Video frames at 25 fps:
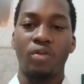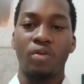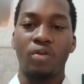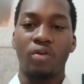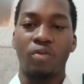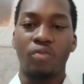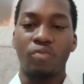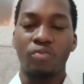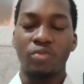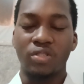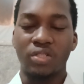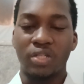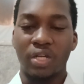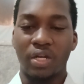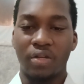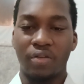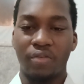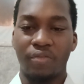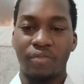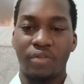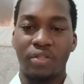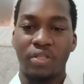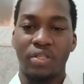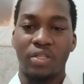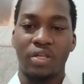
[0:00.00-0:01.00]
which kind
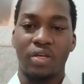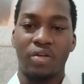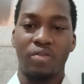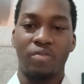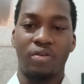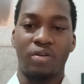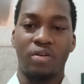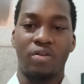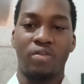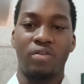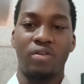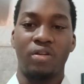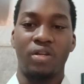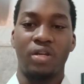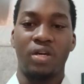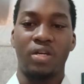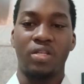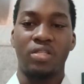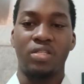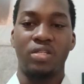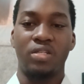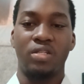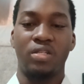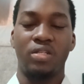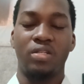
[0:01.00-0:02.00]
of data we are
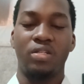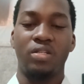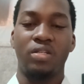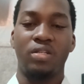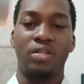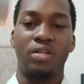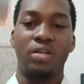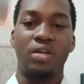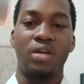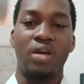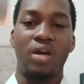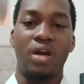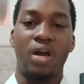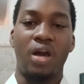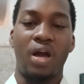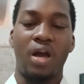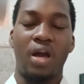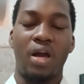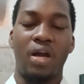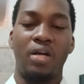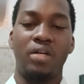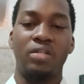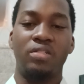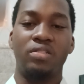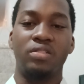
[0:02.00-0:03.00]
collecting,
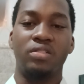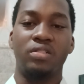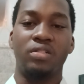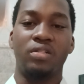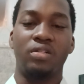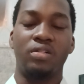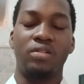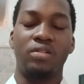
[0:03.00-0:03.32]
and